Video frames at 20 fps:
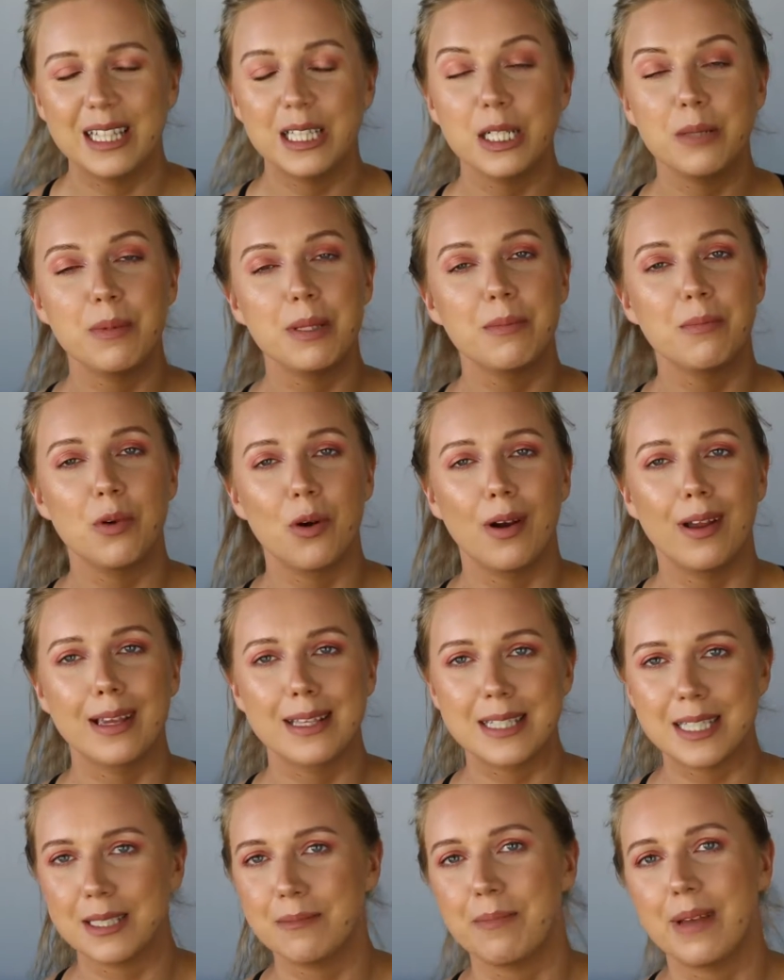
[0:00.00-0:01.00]
bit more
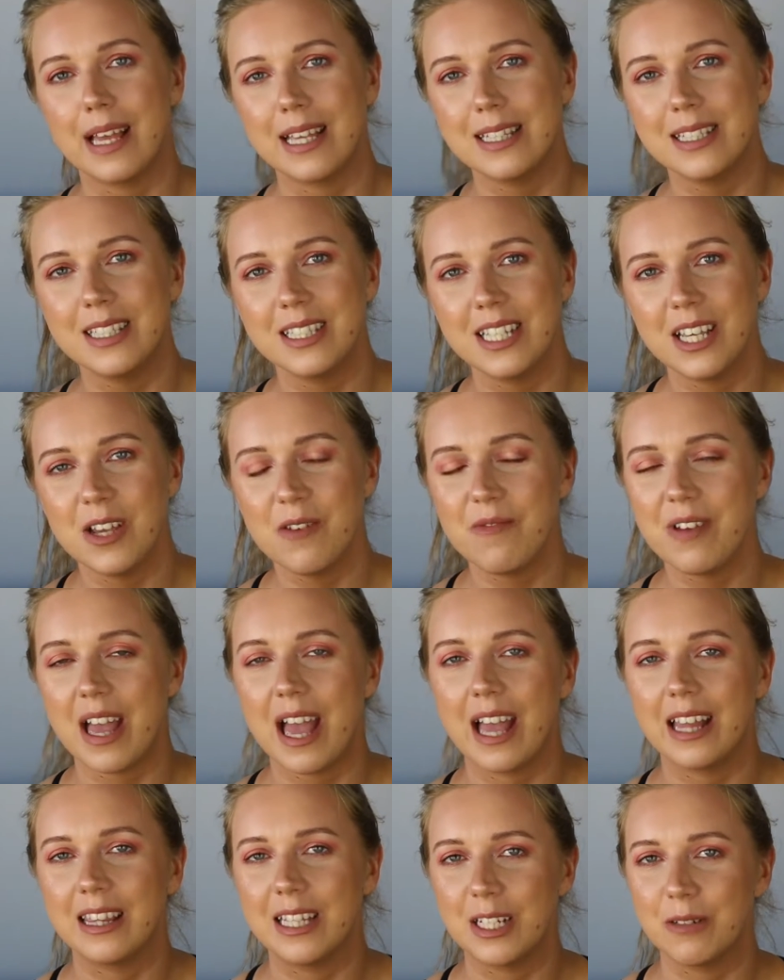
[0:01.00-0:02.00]
expensive
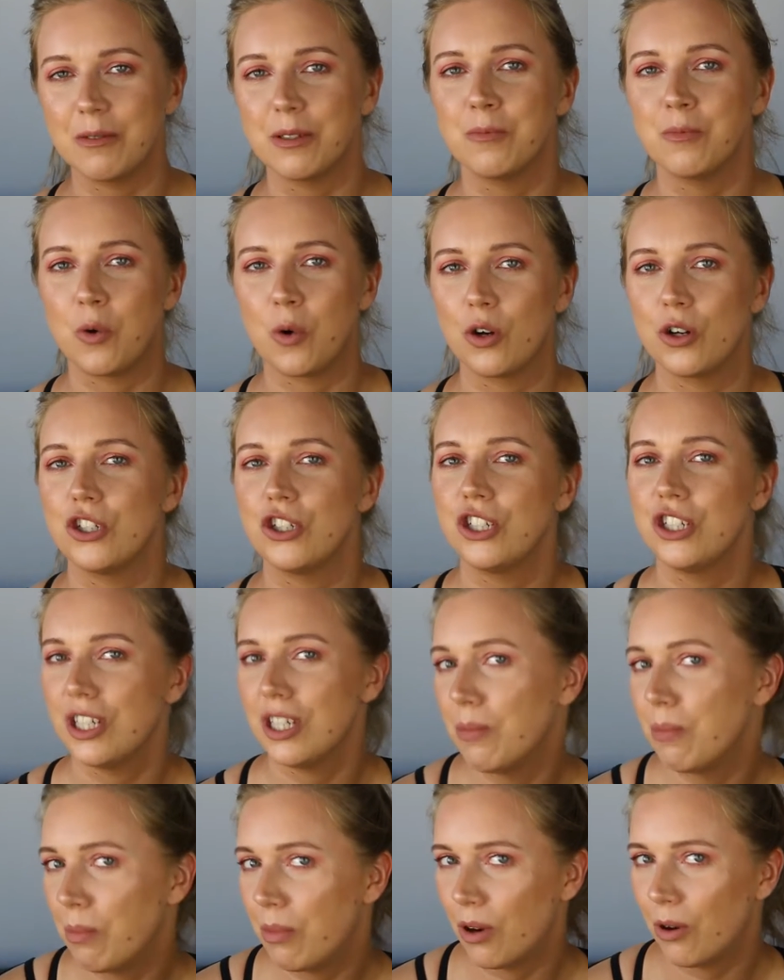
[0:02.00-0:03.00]
and a little bit more
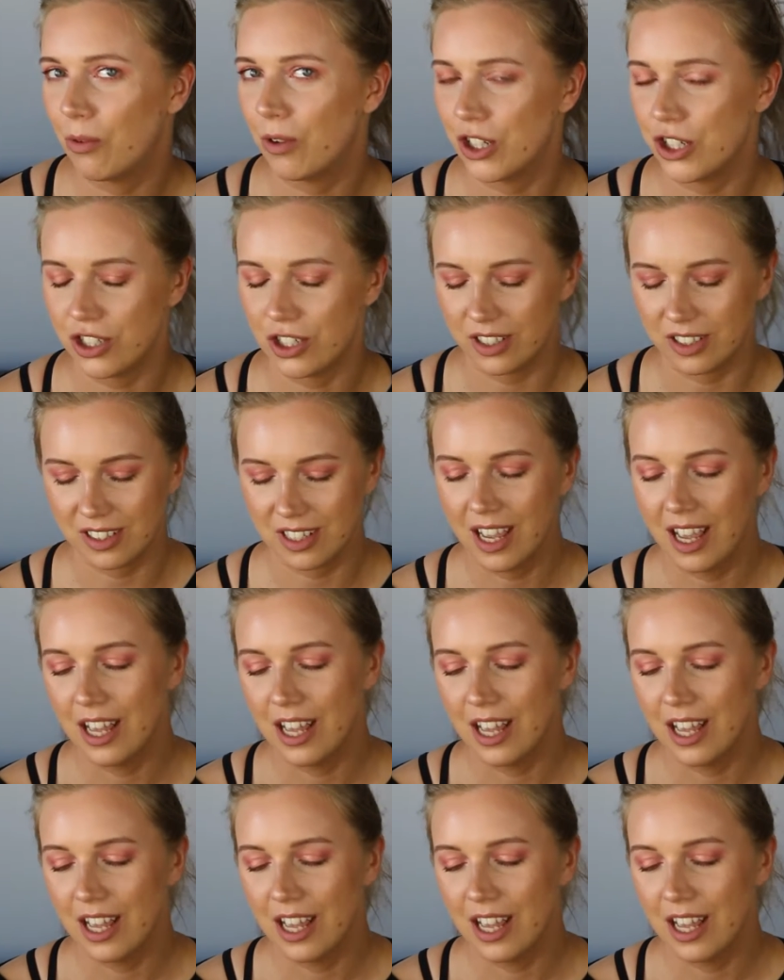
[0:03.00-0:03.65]
cheaper version.